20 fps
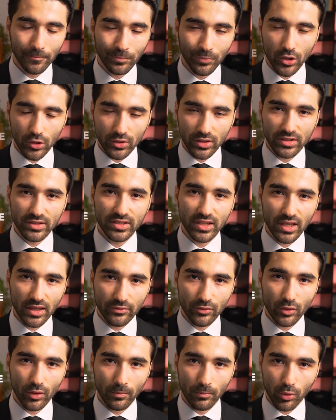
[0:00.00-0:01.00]
you need to give
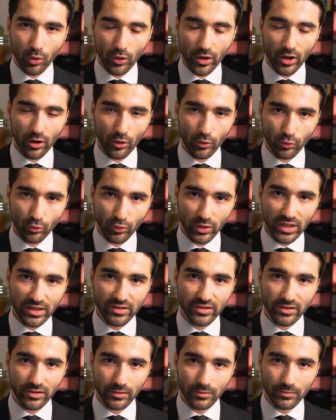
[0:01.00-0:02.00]
your employer a
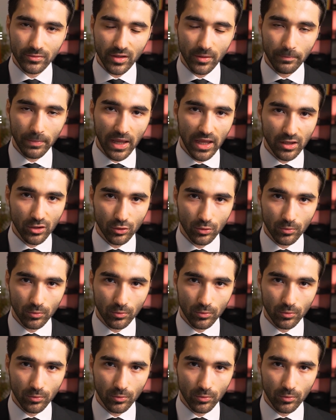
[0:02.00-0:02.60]
reason to pay you